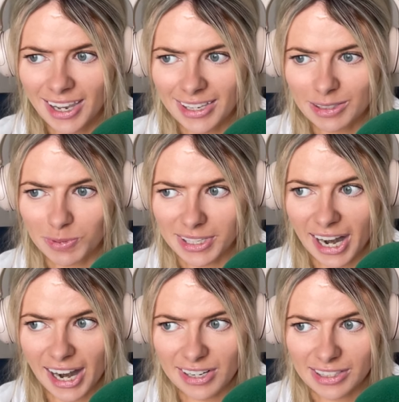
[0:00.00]
It's
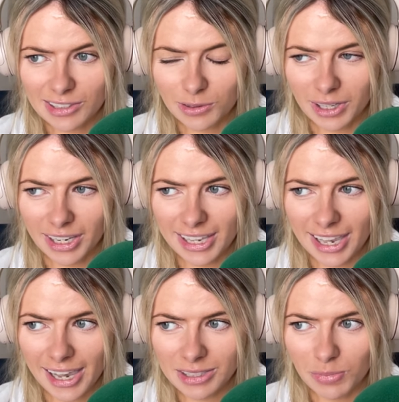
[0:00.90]
bizarre, and it's, you know,
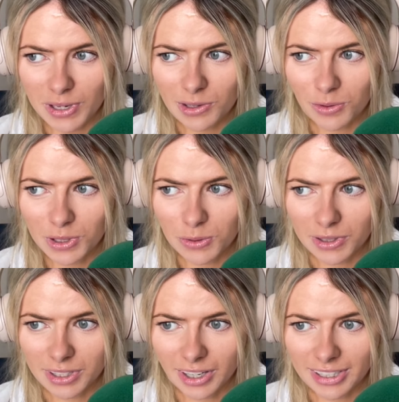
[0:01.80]
he hasn't been the only
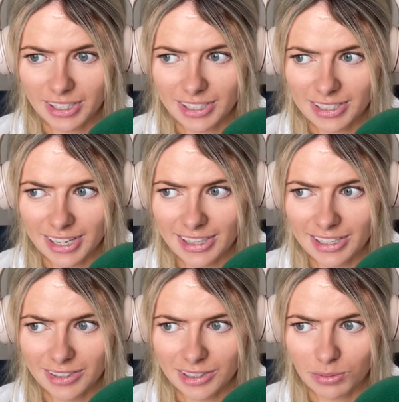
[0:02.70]
one to kind of say
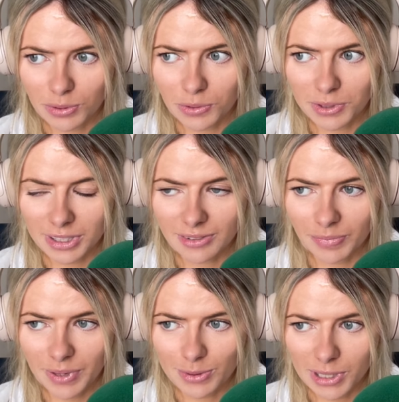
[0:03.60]
this, I suppose,
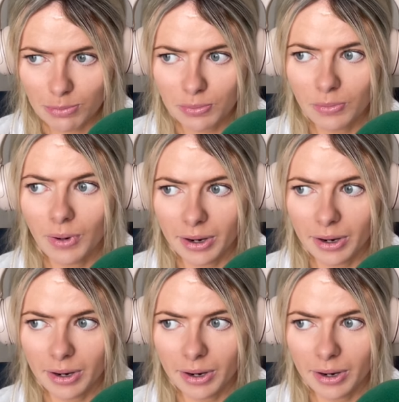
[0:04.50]
and he was kind of